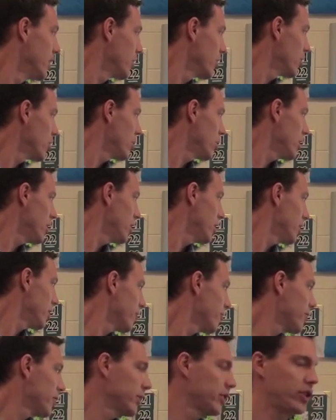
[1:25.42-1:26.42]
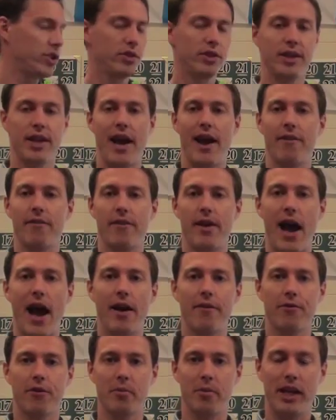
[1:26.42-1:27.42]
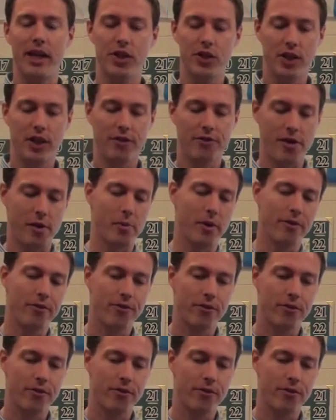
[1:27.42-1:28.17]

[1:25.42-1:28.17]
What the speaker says: Good for student affirmation. If I'm